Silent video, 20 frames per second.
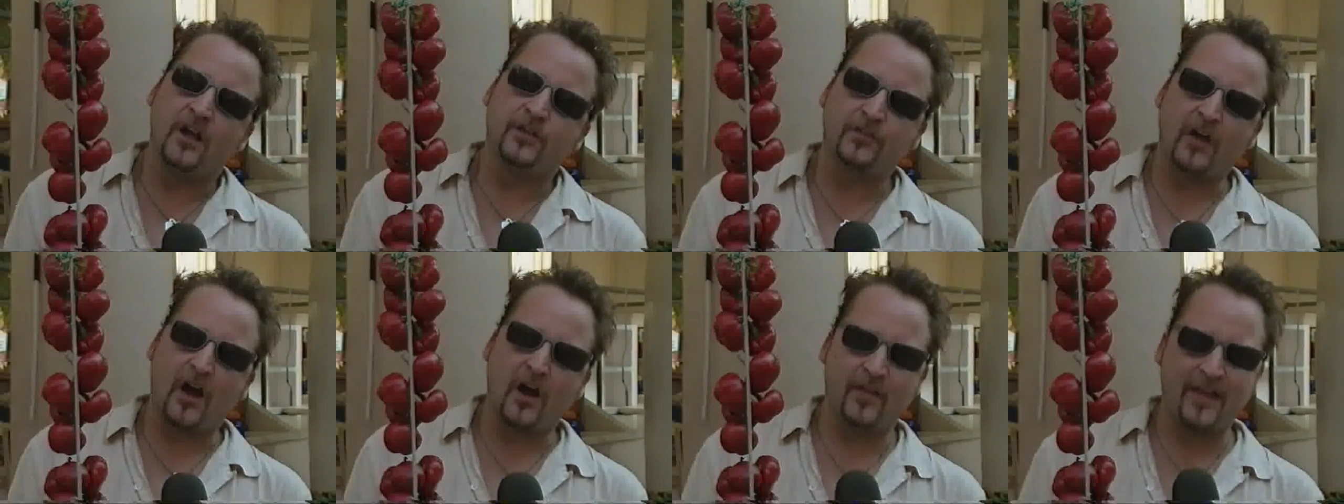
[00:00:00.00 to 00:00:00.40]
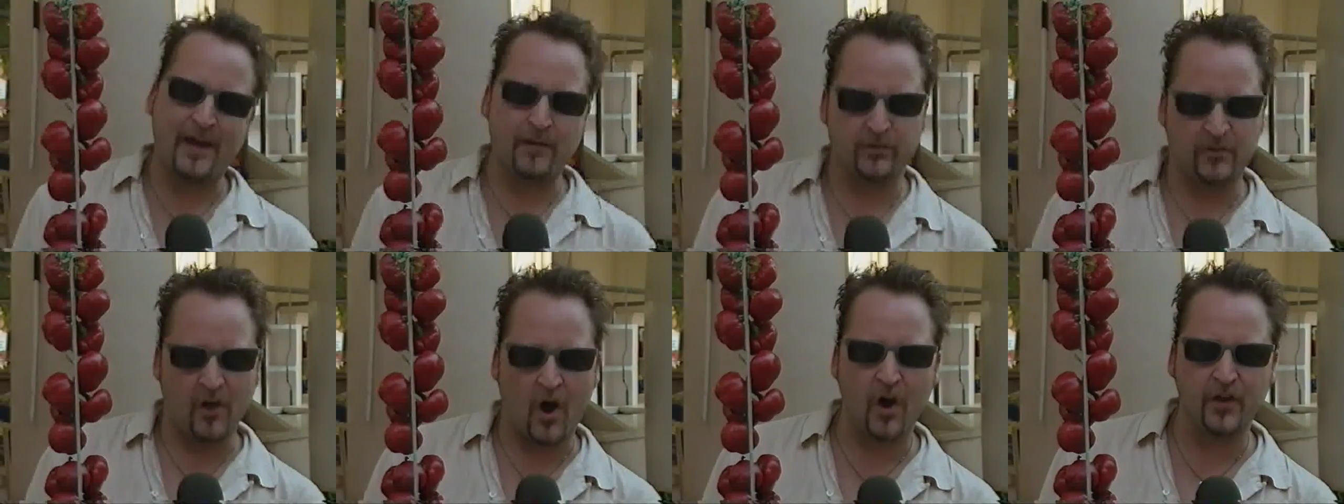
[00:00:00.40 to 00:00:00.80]
So that
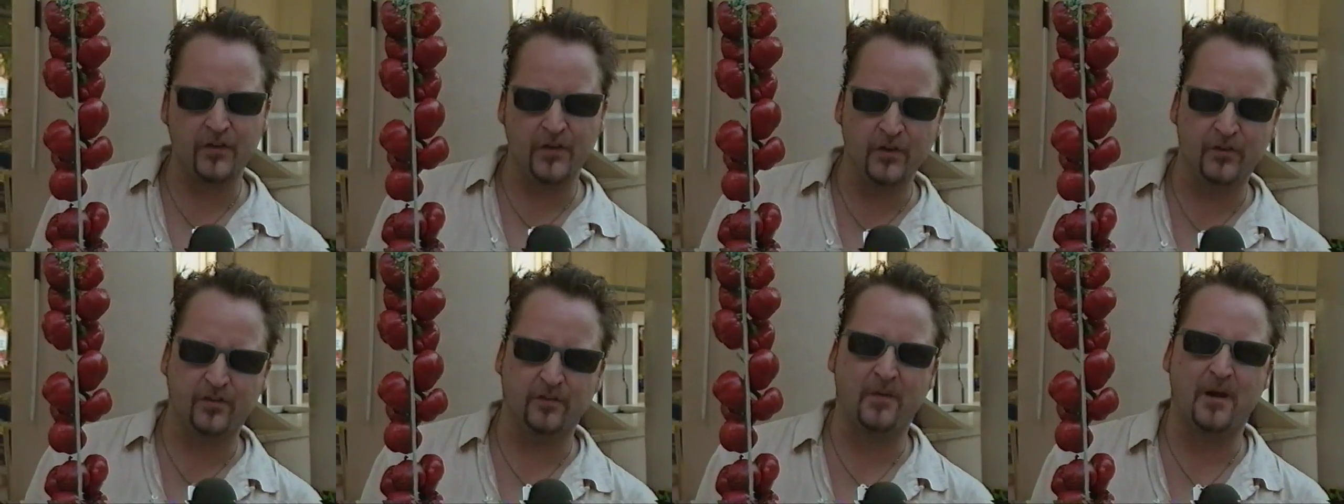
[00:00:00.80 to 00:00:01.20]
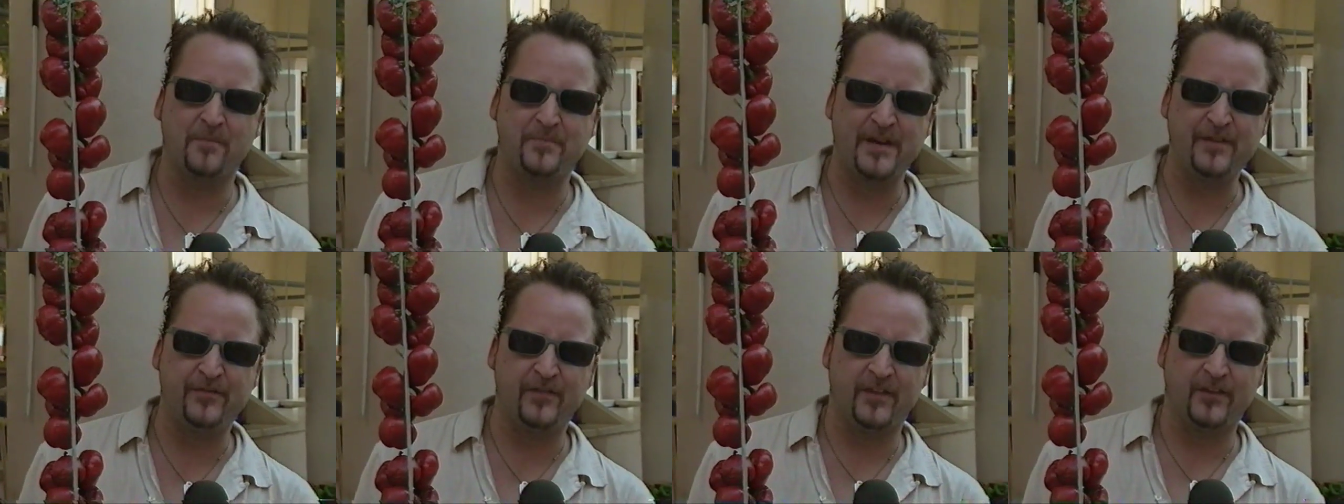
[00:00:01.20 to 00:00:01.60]
was the hot news from
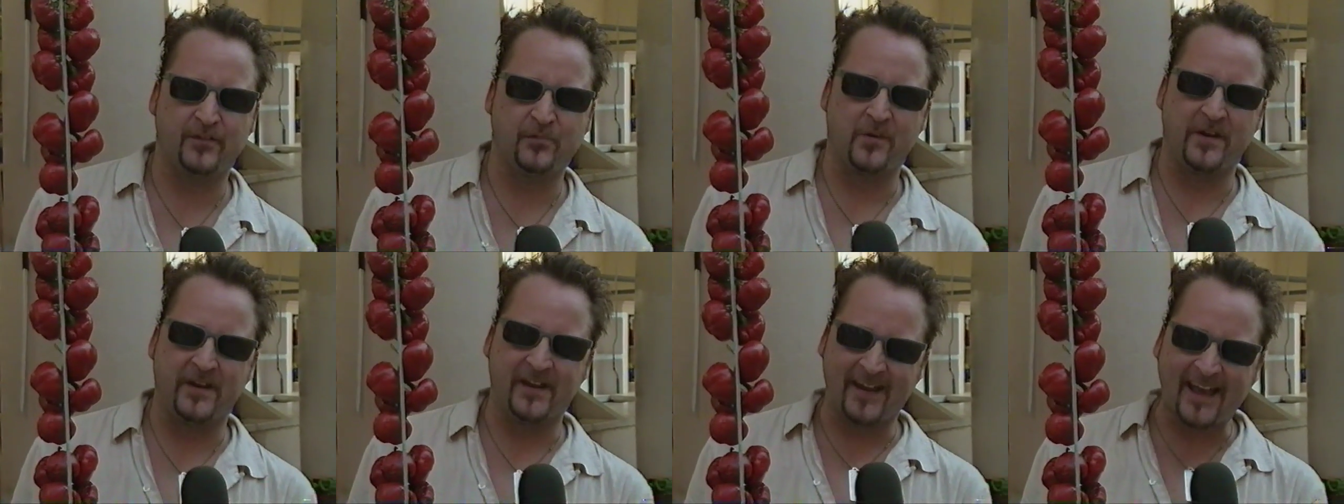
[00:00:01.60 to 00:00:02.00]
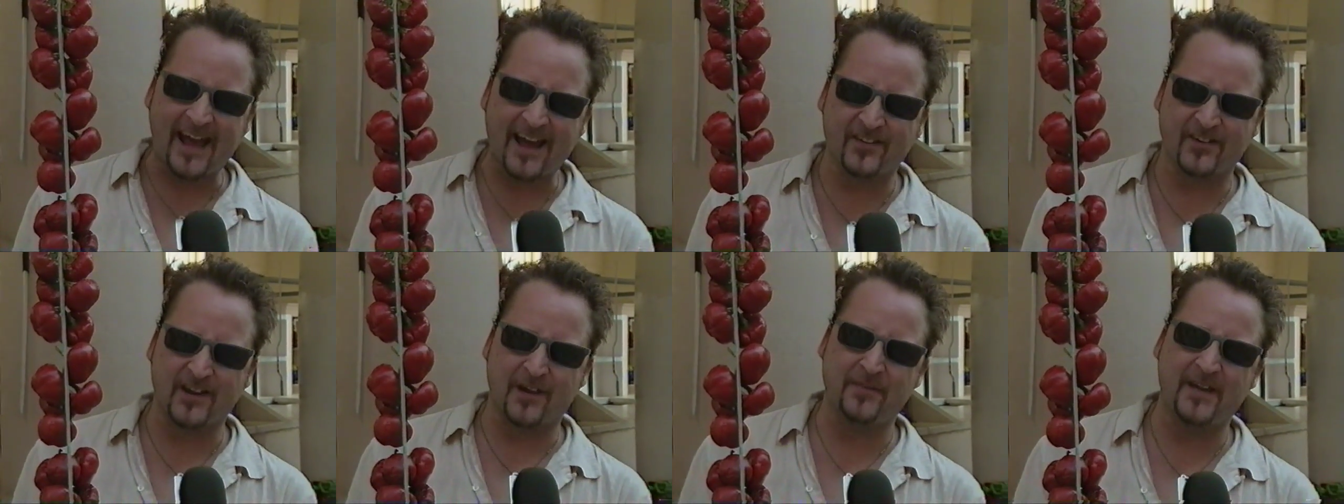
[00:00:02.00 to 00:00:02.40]
Ibiza this week.
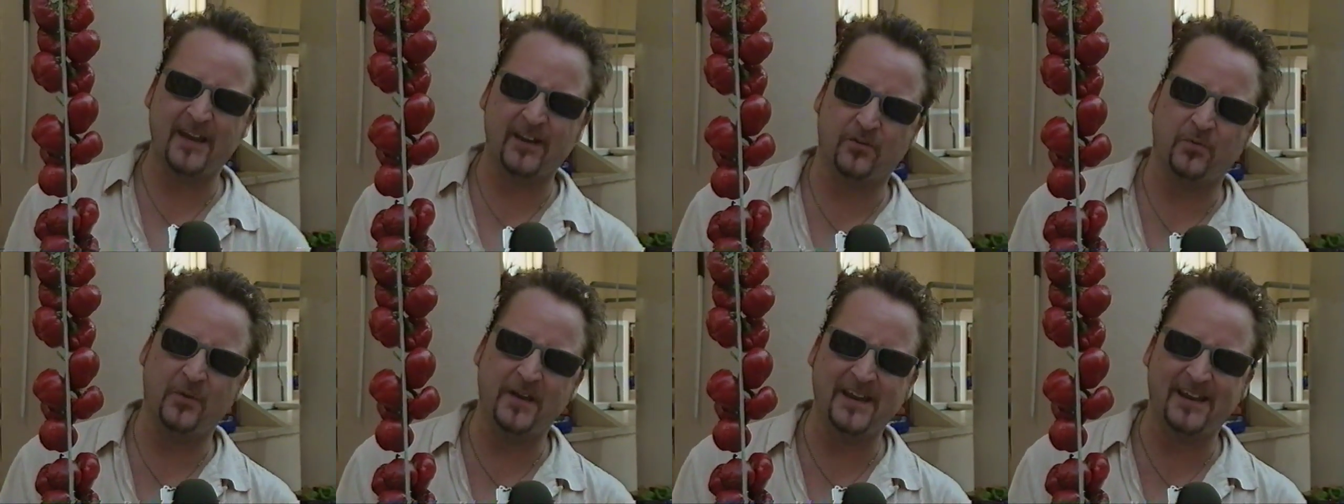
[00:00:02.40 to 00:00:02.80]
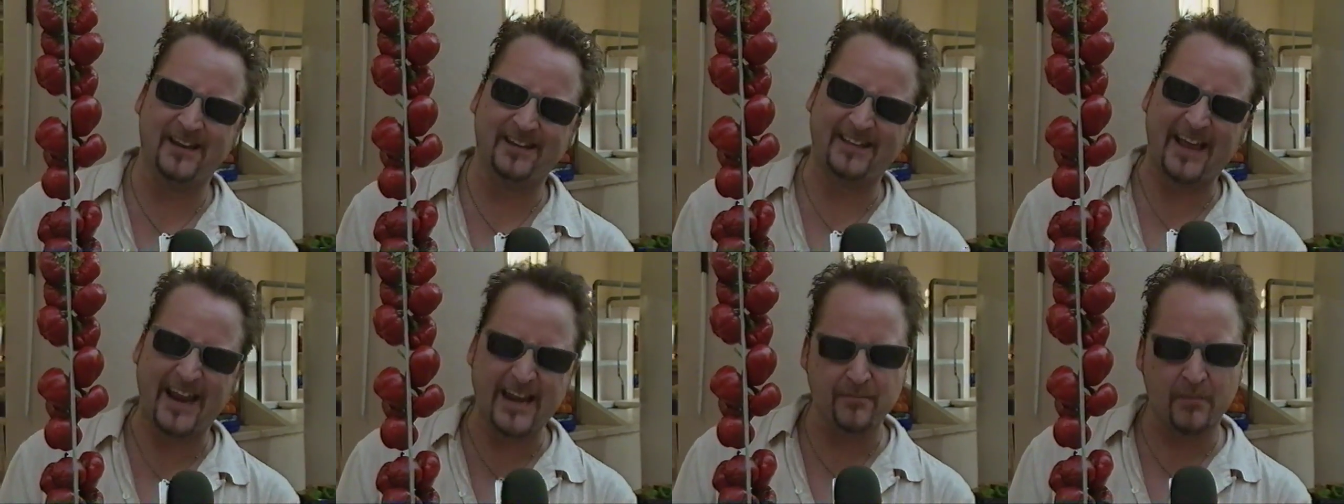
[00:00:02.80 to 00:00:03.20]
Catch up next week.
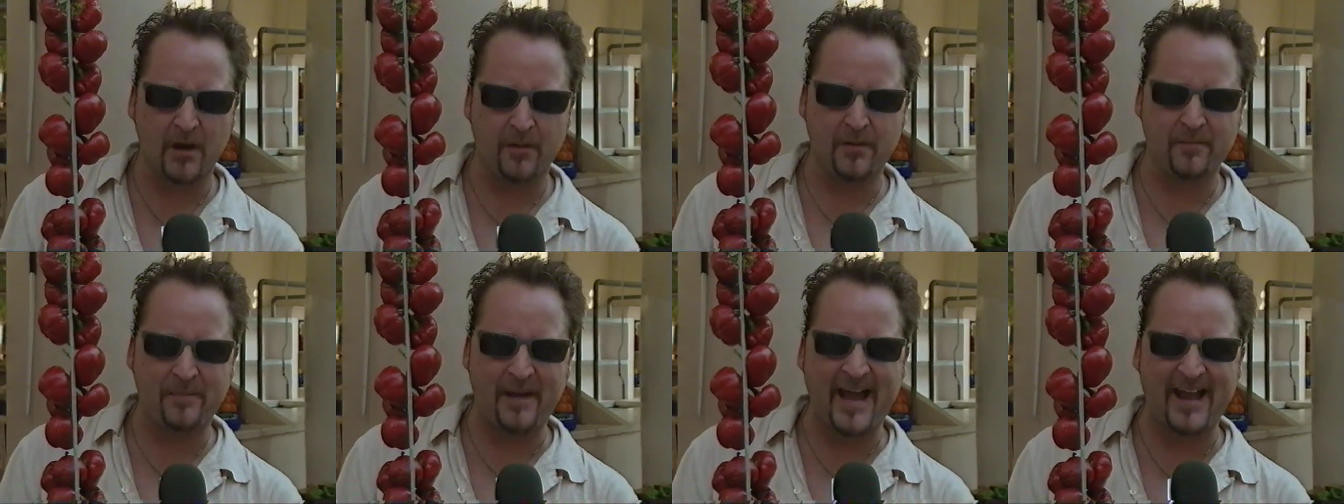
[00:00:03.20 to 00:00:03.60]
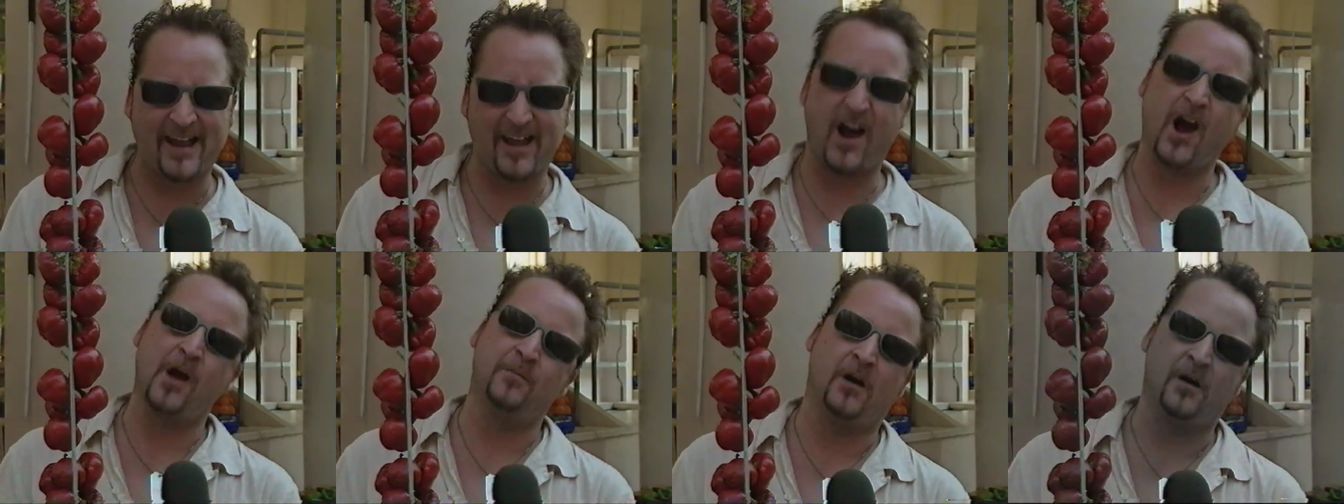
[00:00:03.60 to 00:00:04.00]
Manny might be back,
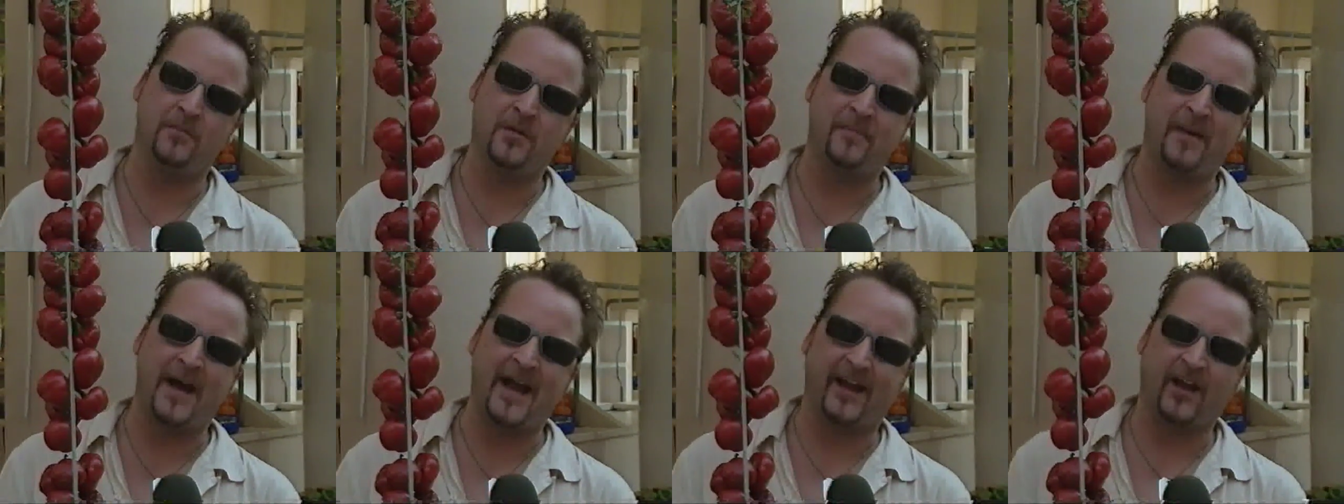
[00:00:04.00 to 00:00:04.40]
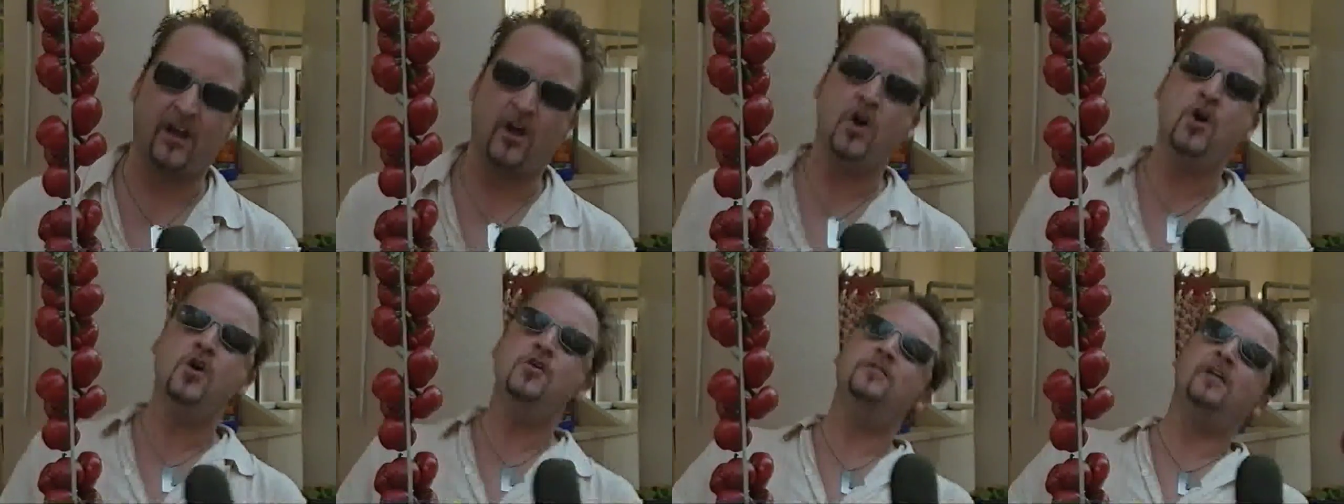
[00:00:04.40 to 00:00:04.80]
I might be back,
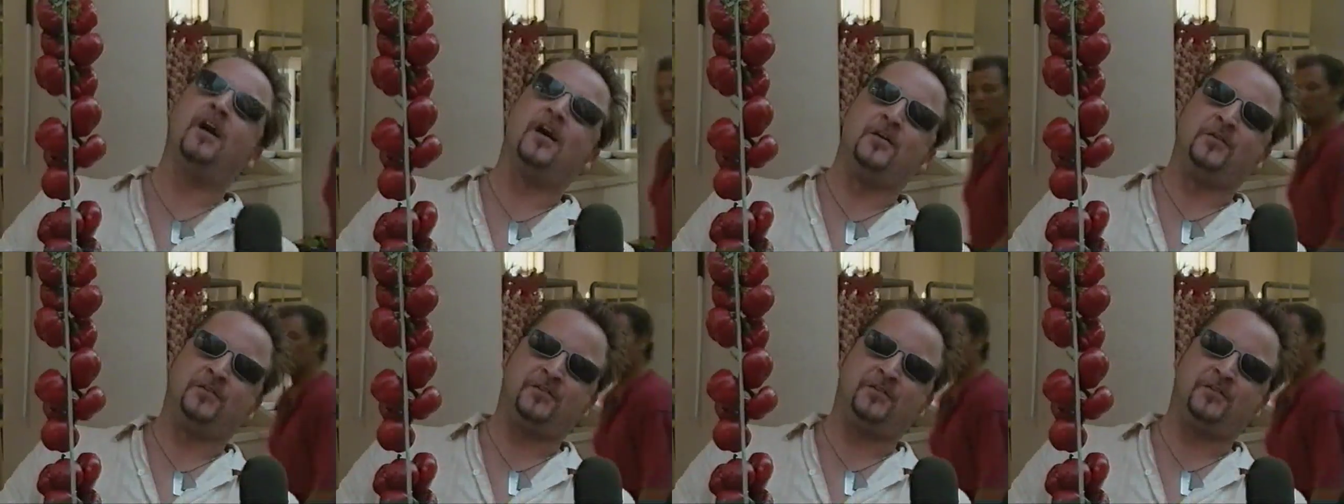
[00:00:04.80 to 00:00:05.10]
who knows?